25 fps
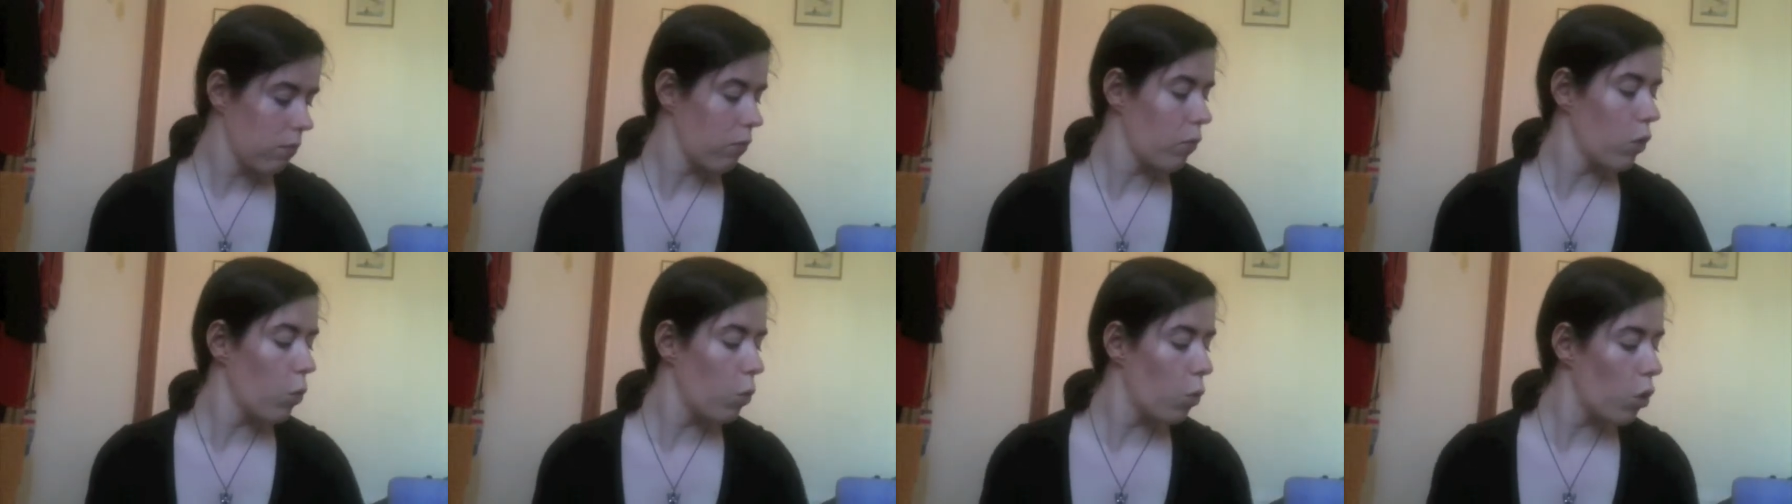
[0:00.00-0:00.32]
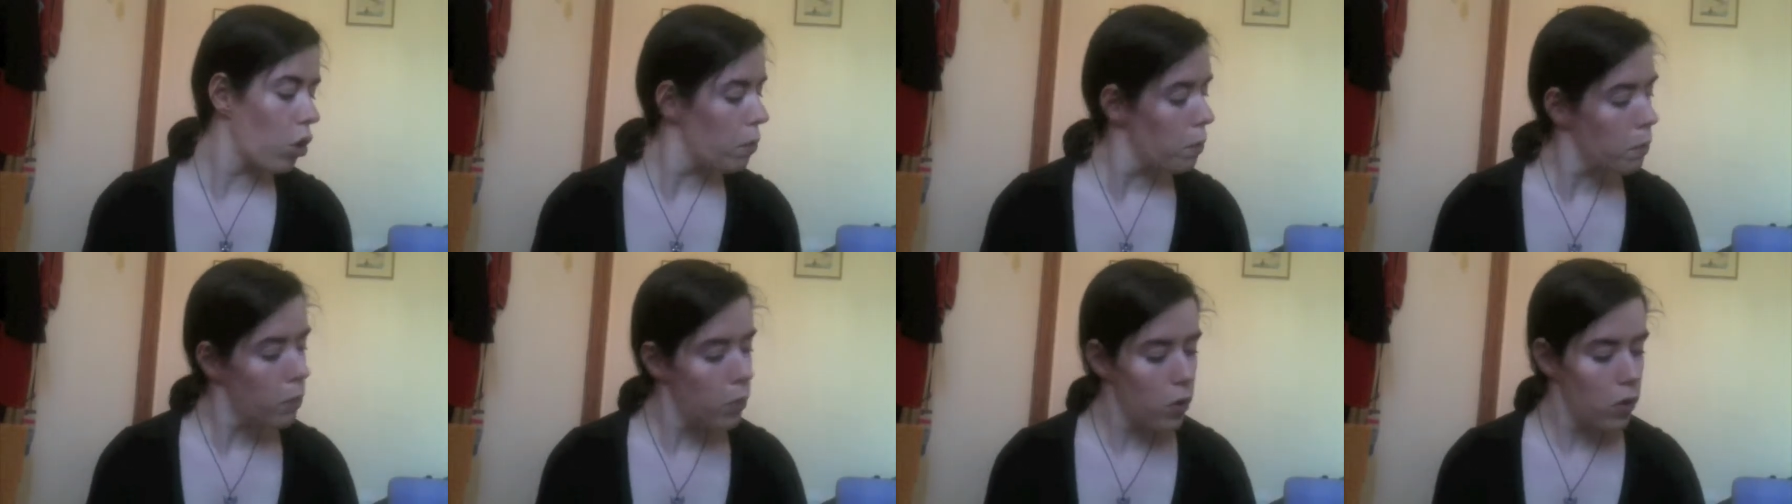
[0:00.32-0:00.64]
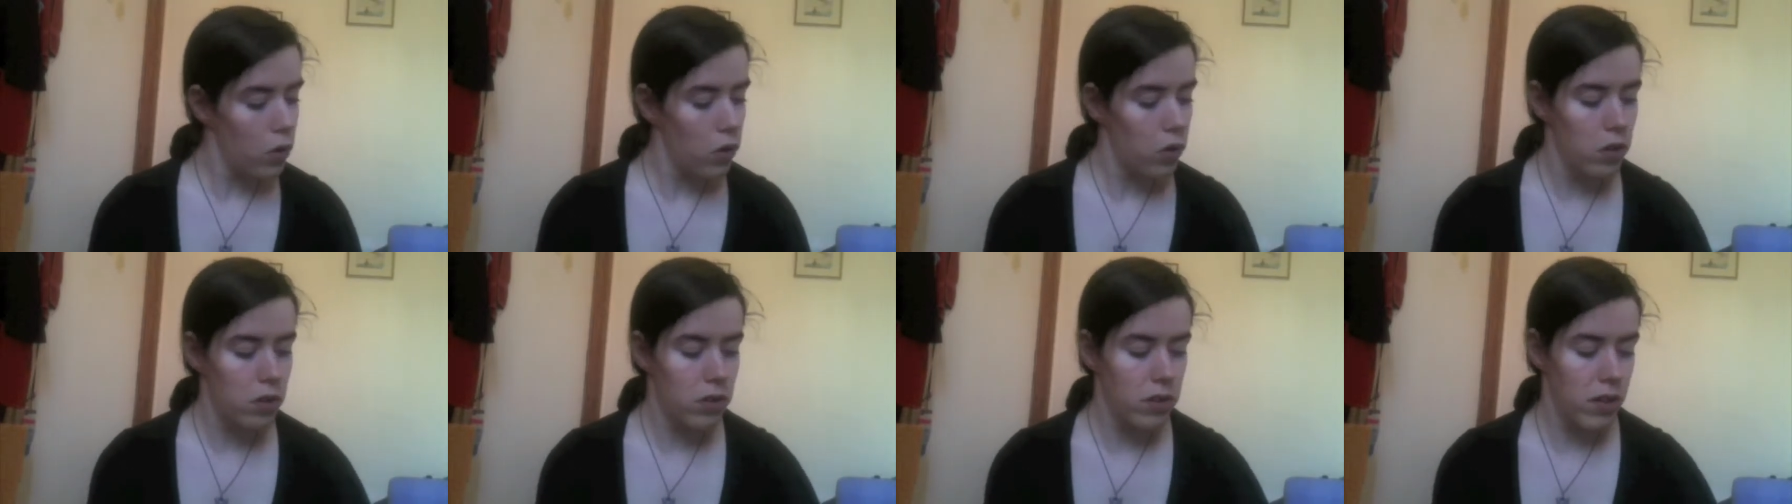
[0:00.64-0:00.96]
One
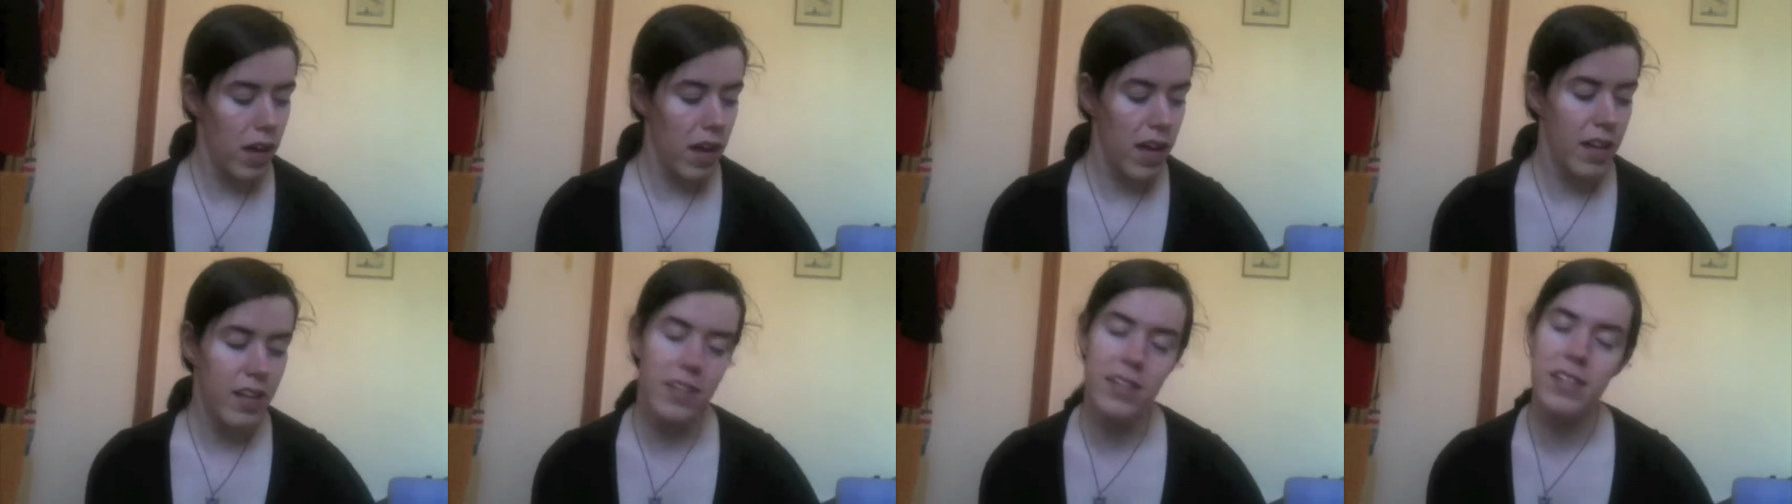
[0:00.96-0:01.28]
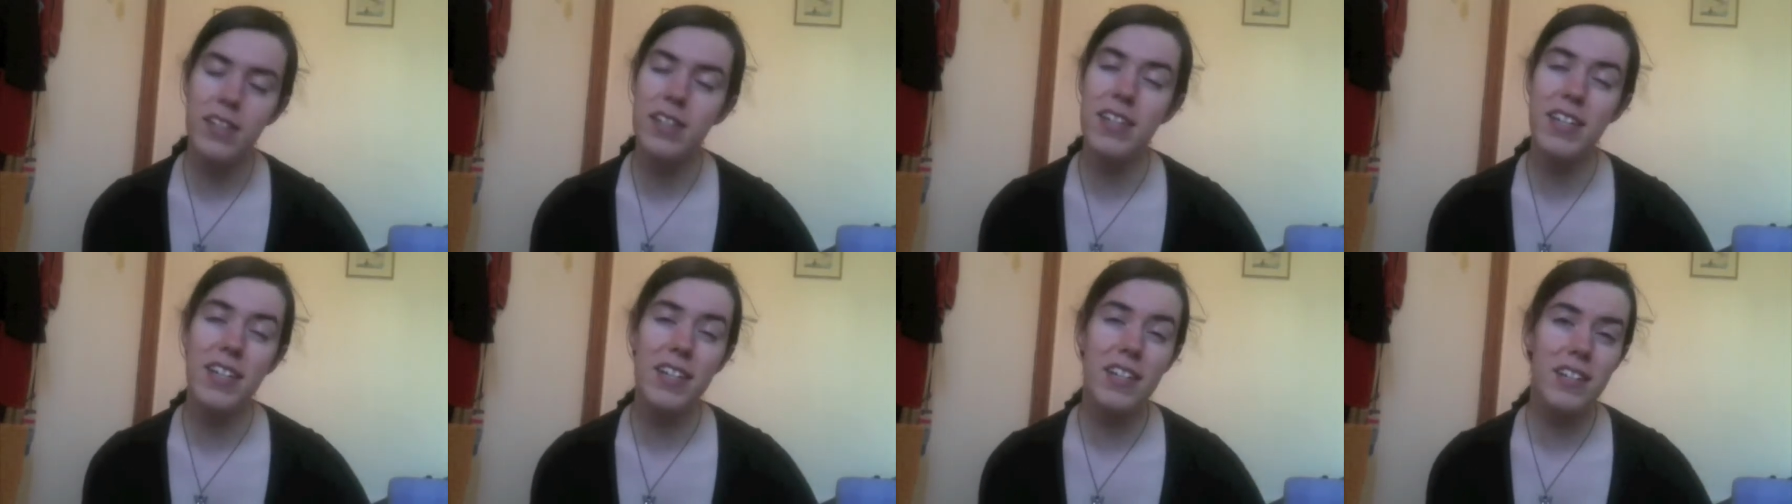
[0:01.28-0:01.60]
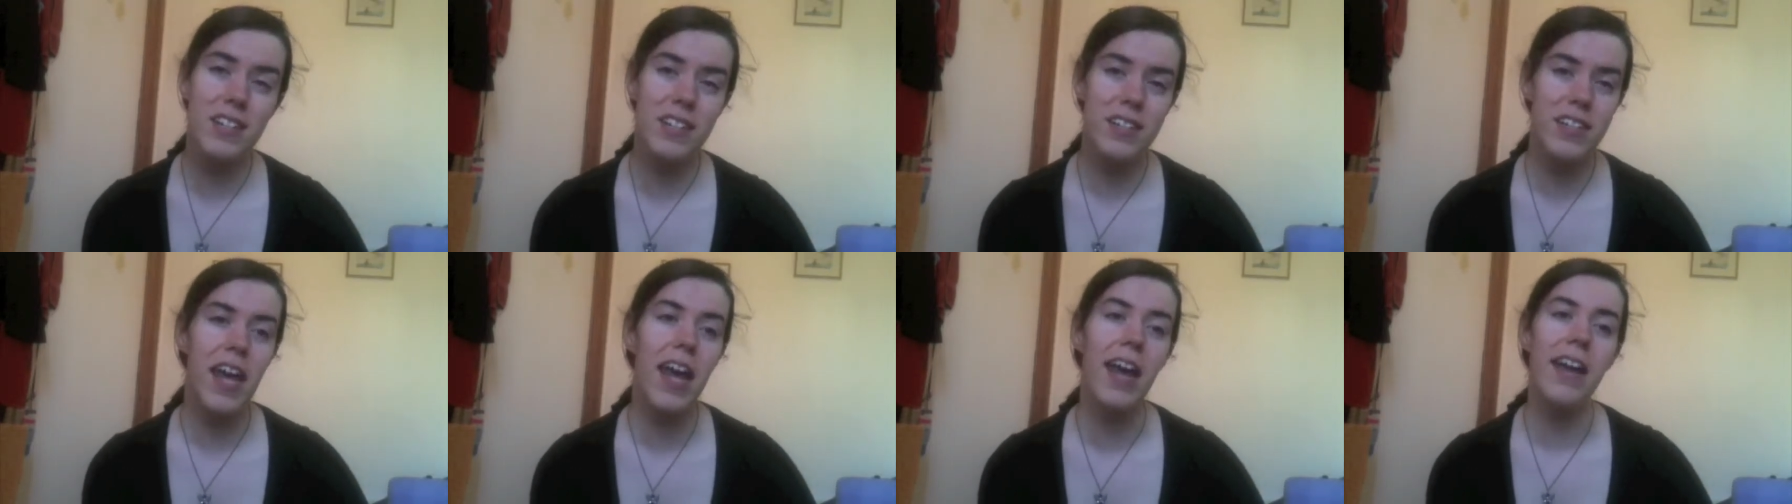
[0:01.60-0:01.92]
book that I did
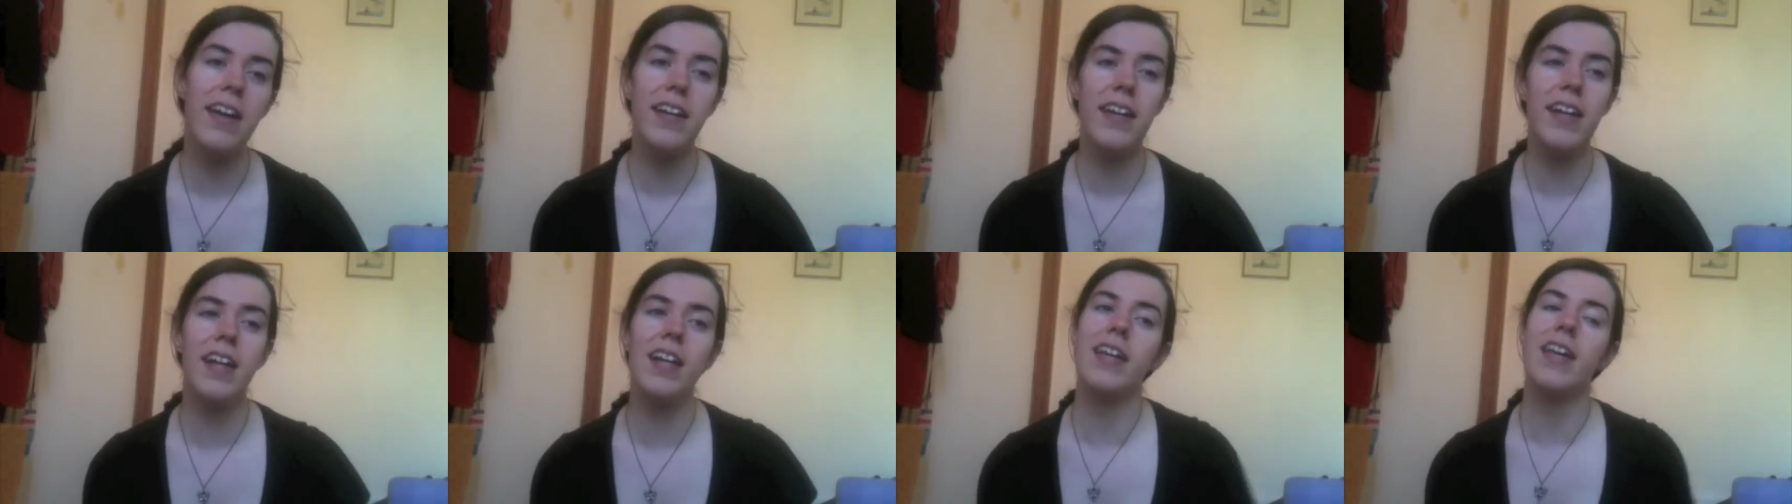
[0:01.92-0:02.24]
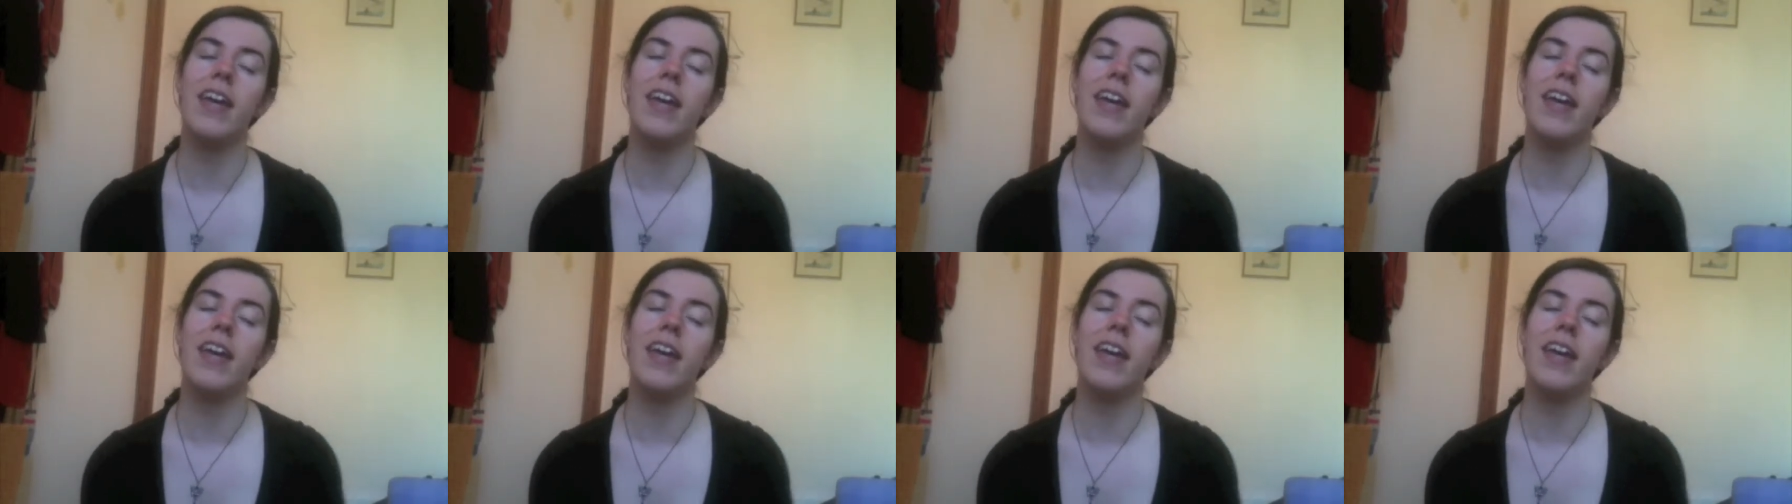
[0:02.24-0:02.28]
technically